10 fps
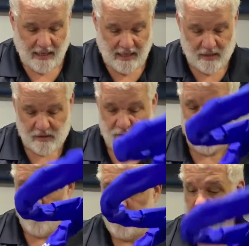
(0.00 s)
And
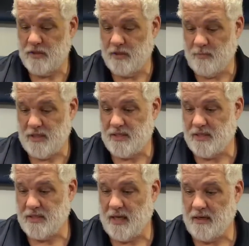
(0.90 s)
so here's the
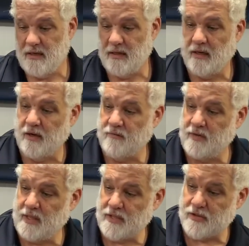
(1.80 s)
business end of
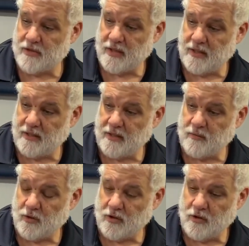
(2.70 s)
the circuit that will